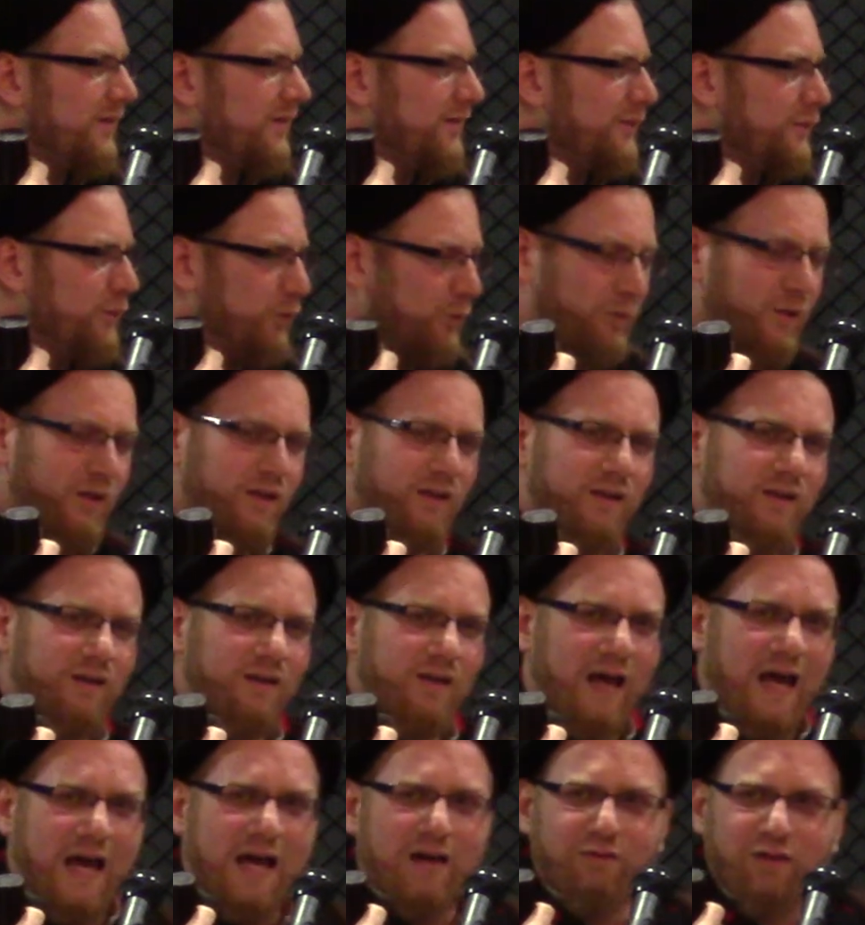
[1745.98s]
Do
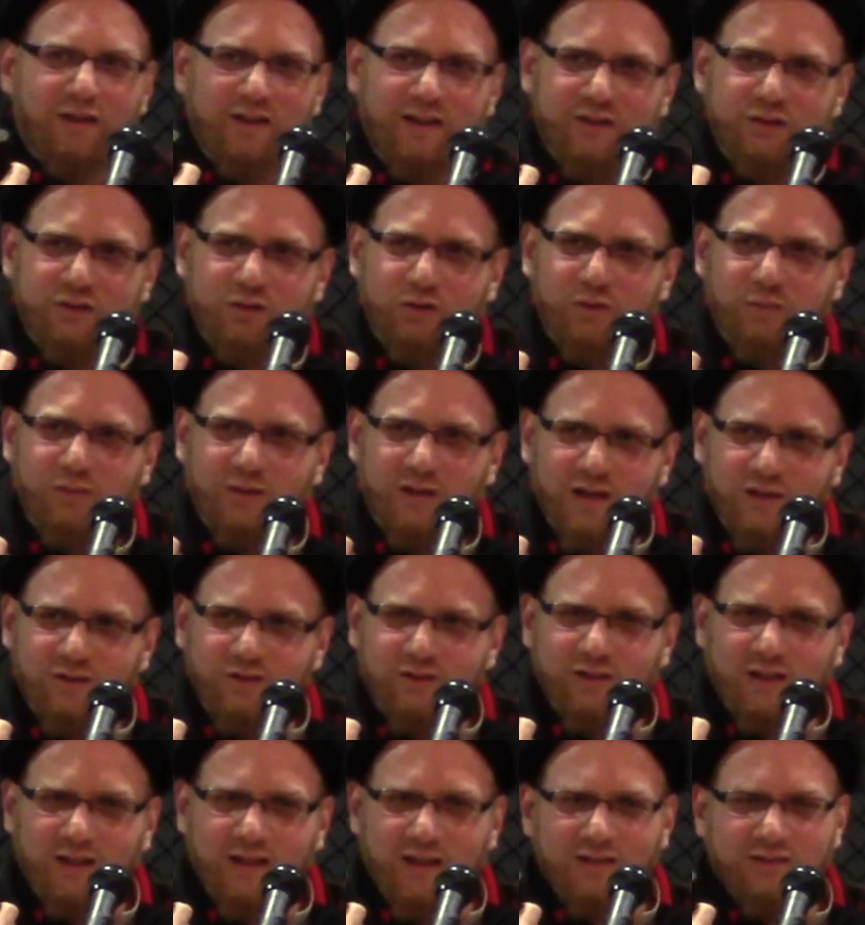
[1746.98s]
we have any
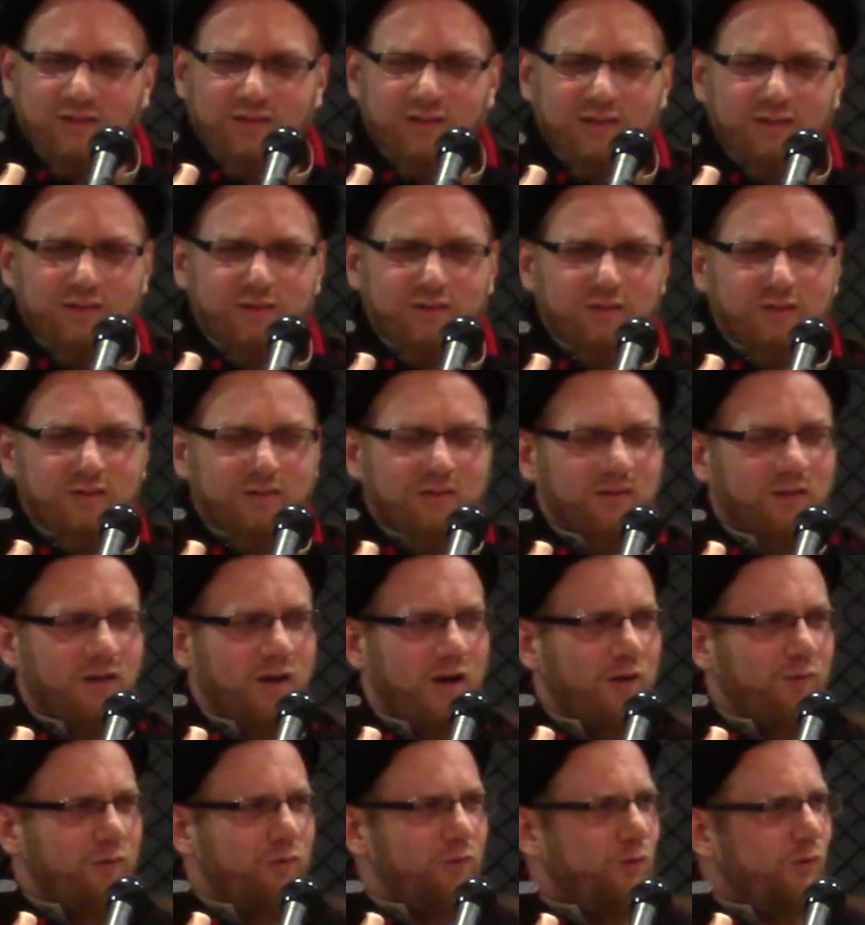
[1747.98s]
discrimination against this?
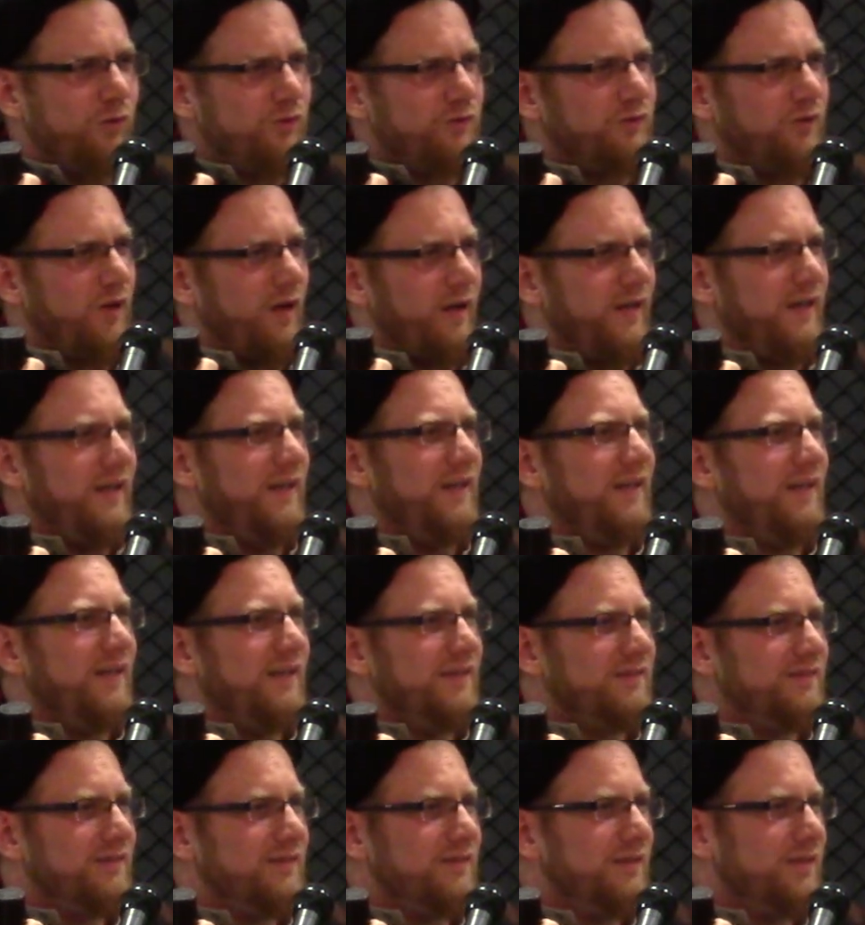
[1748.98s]
Of course not. He
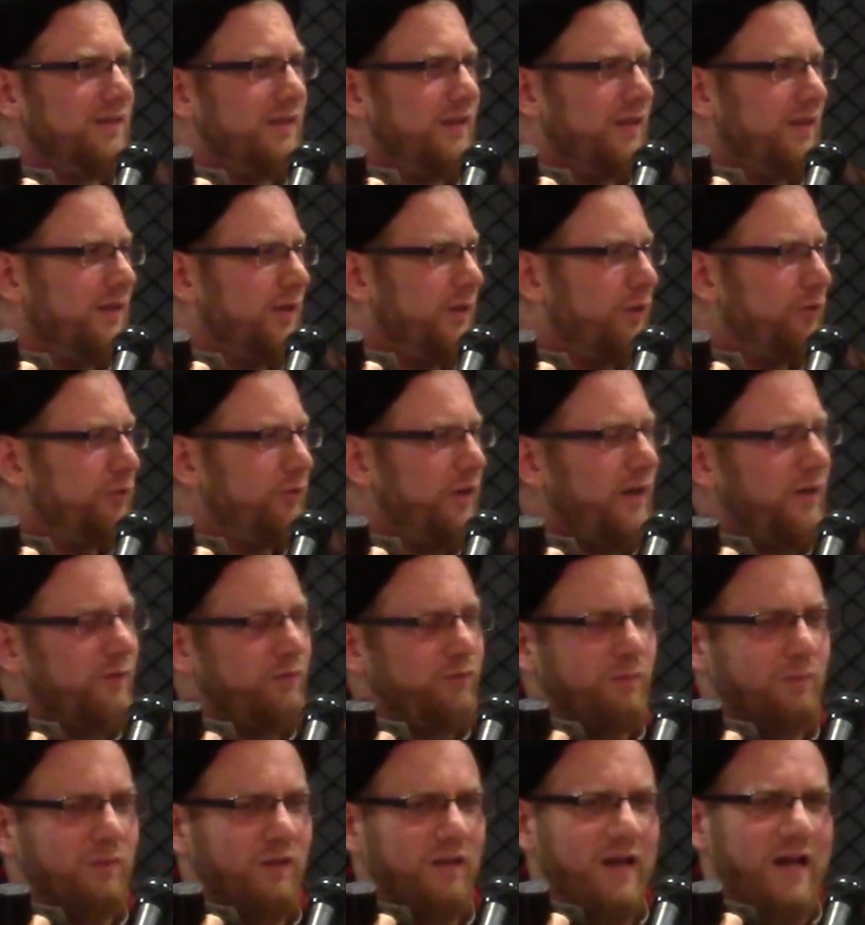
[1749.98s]
is created
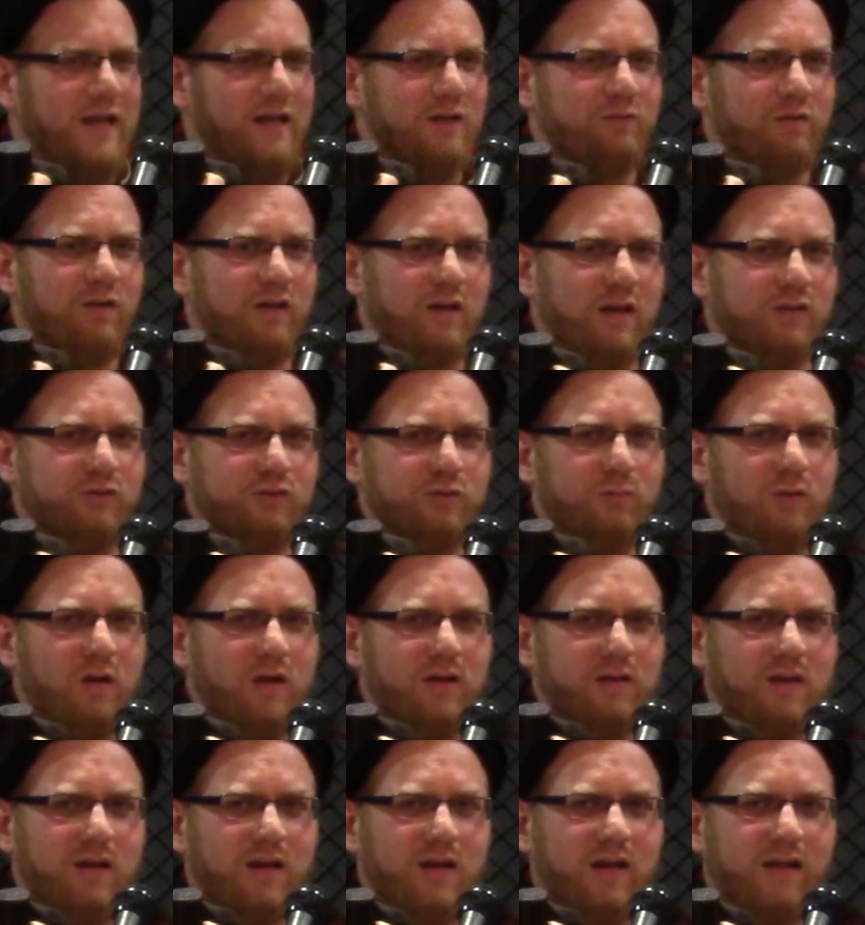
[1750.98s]
from the light of Allah subhanahu wa
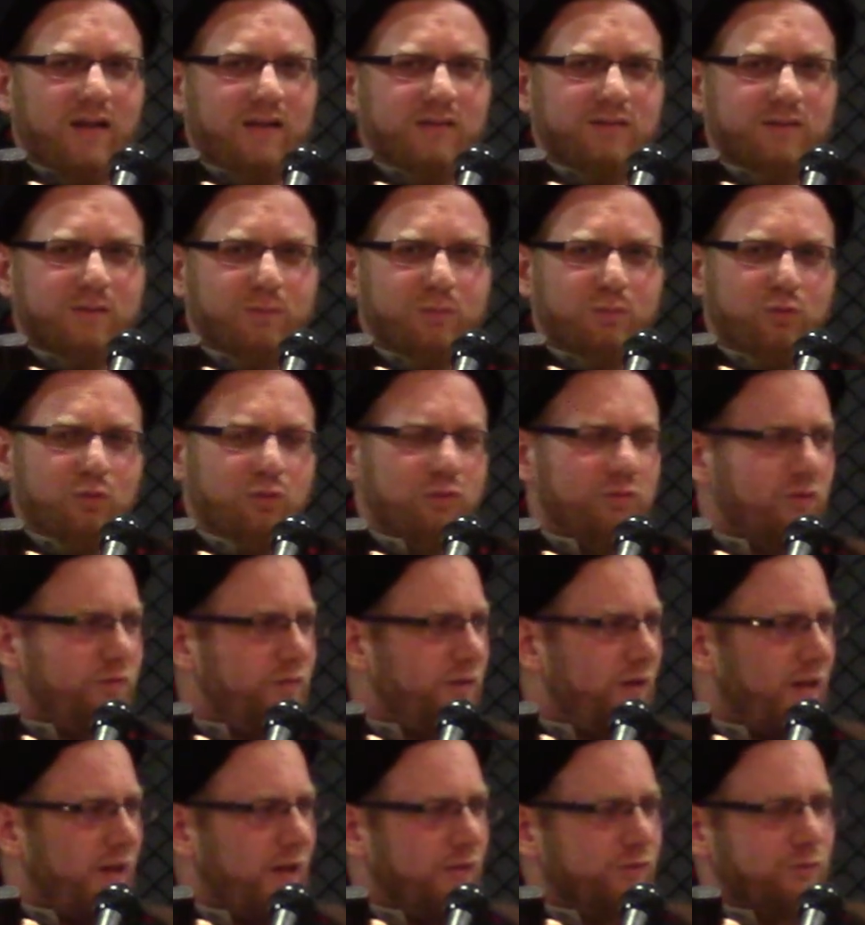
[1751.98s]
ta'ala. He is the proof of
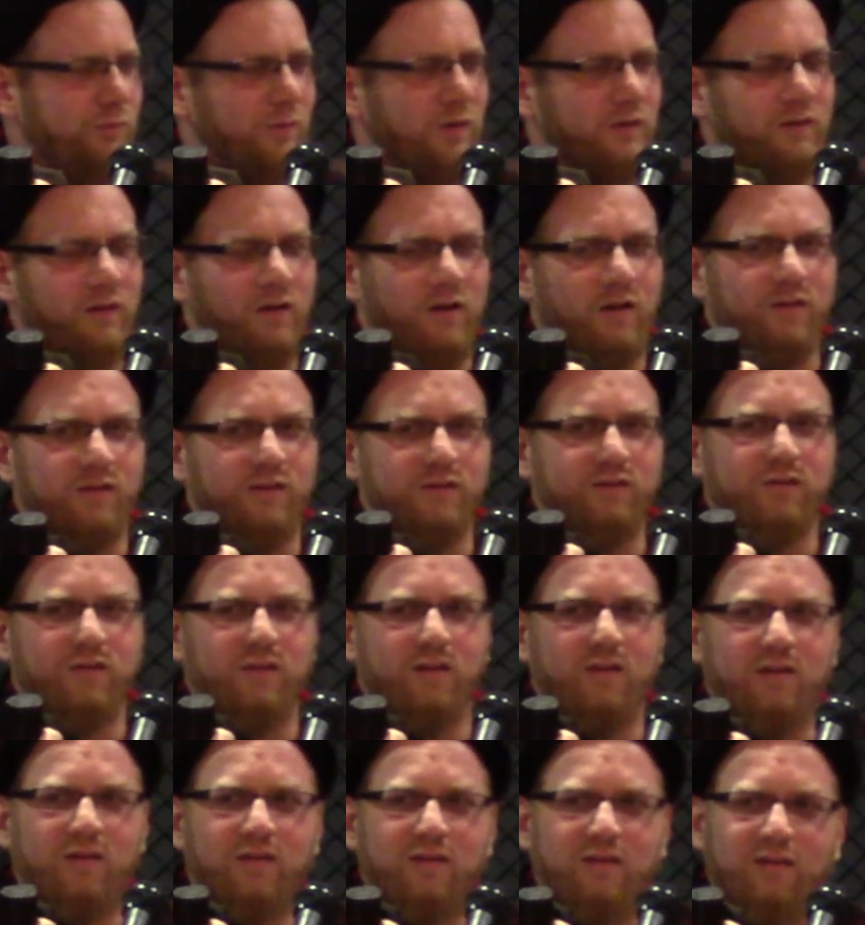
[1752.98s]
Allah subhanahu wa ta'ala on this
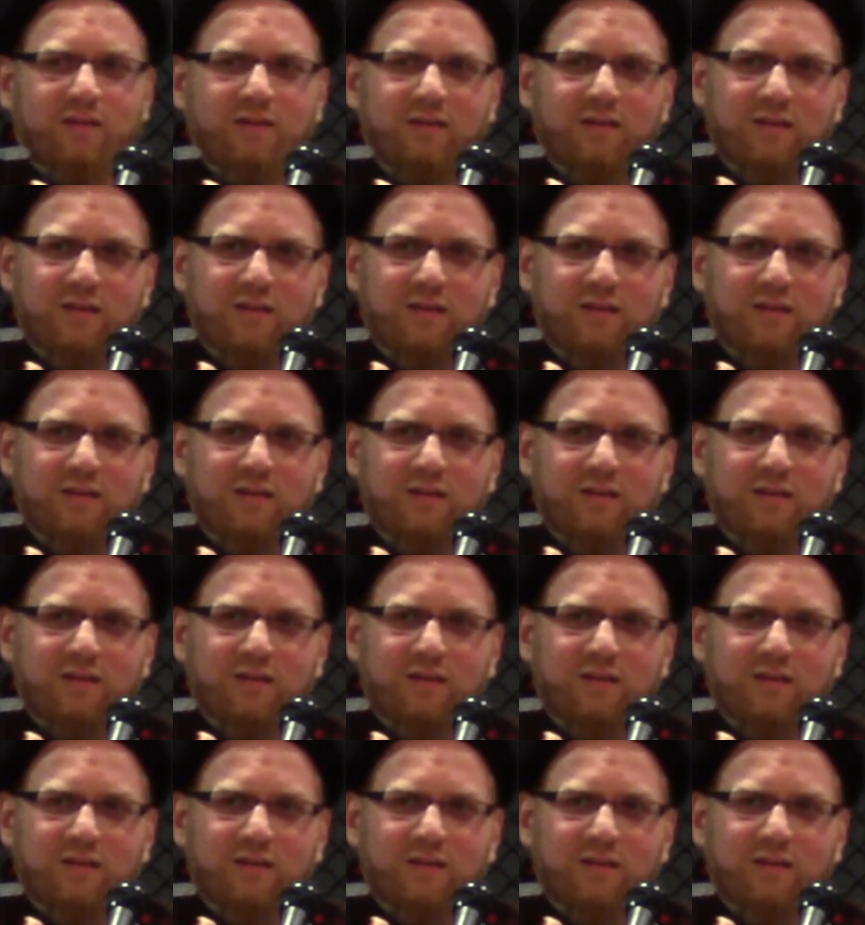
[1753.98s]
earth.